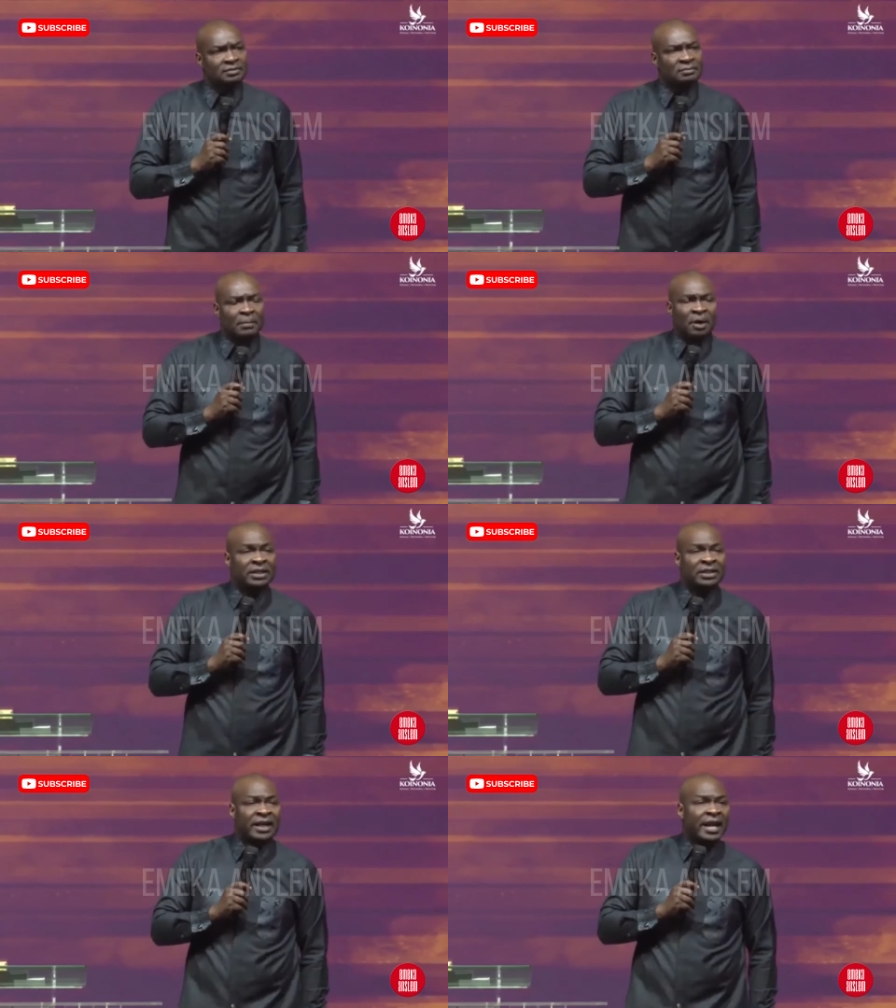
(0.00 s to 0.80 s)

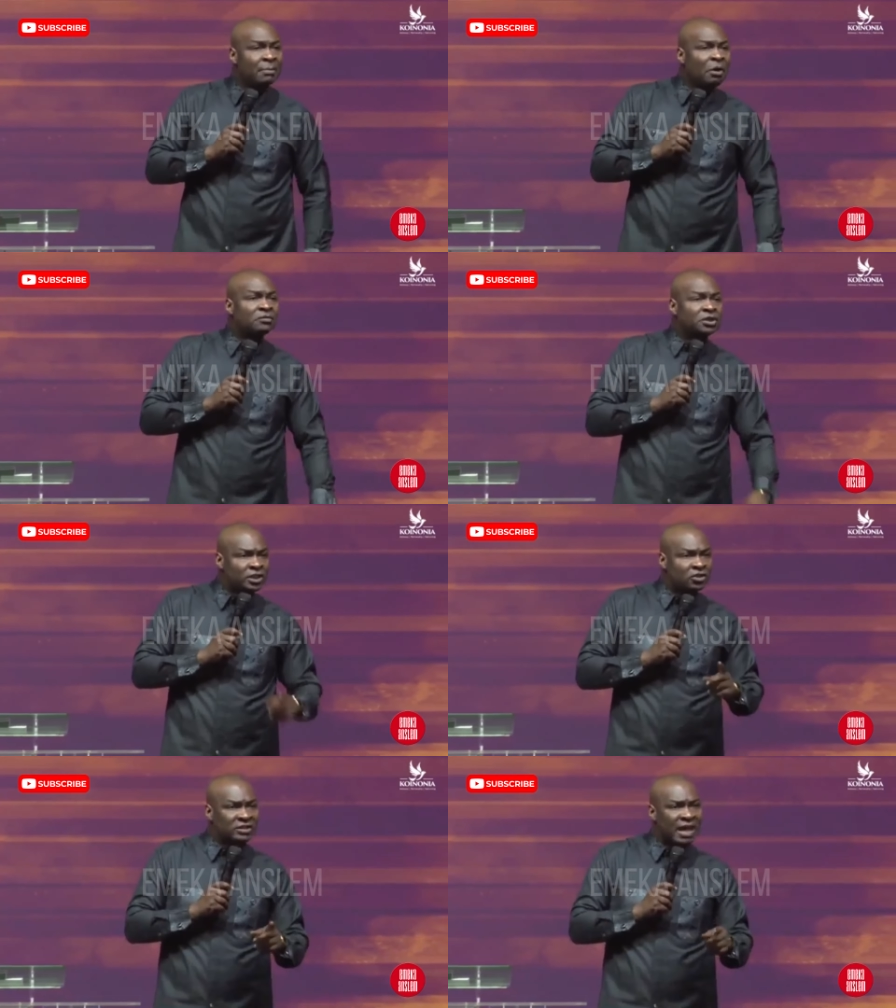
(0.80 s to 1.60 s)
But in the name of
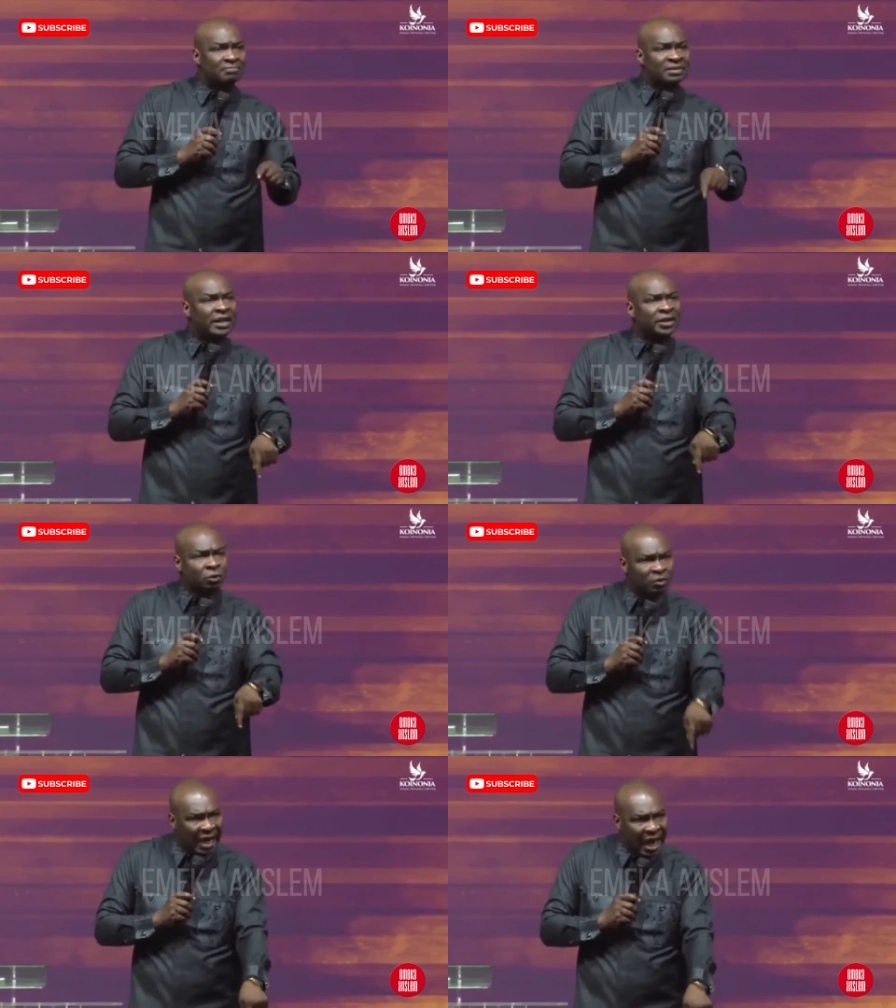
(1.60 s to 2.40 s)
Jesus, I'm telling
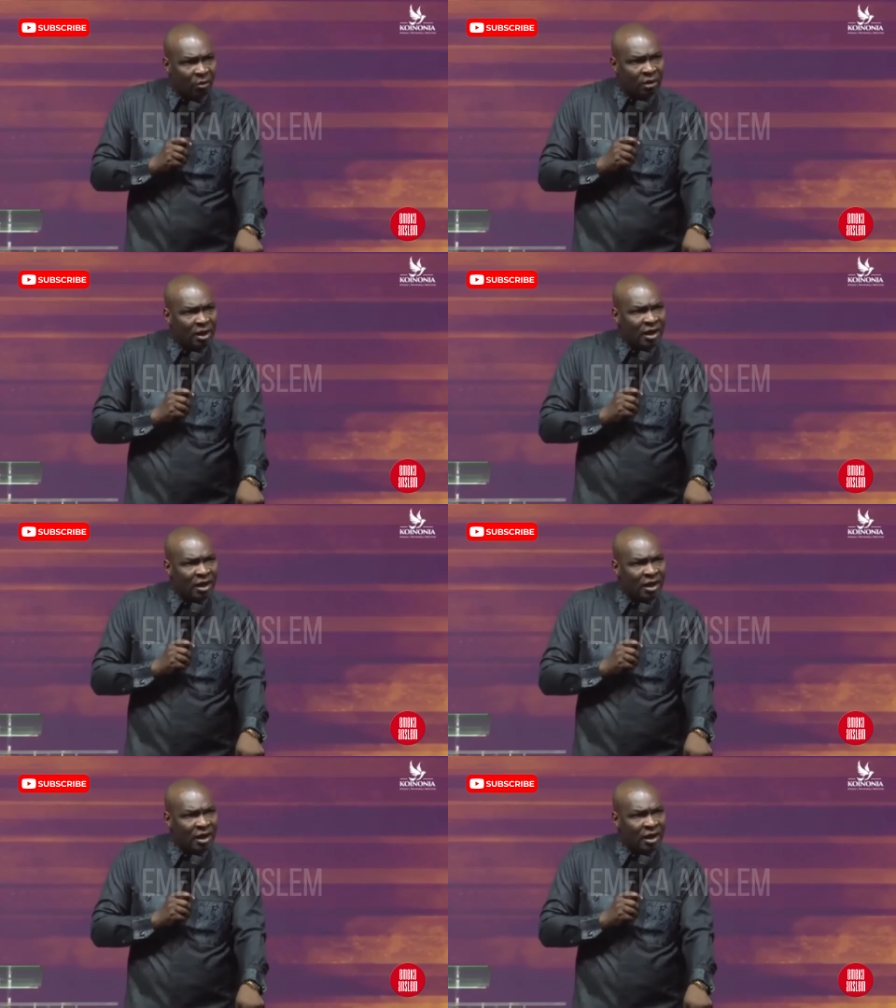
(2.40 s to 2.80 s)
you now,